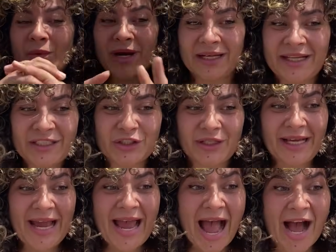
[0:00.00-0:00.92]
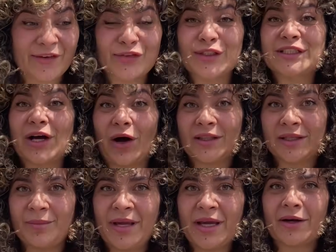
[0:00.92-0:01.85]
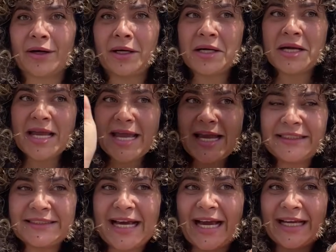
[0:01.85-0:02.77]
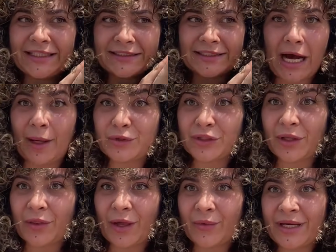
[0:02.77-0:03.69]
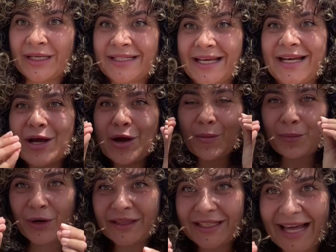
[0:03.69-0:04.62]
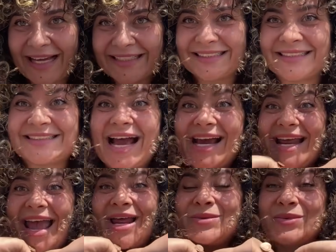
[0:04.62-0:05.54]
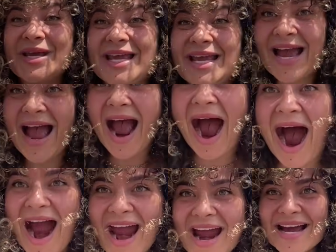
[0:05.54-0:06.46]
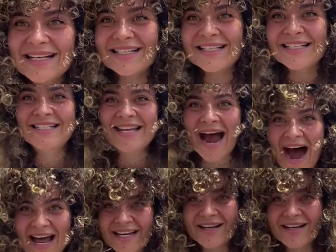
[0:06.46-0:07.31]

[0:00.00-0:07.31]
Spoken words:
are literally have to install the mirror inside the sculpture that we did, put the lights inside, and we are done!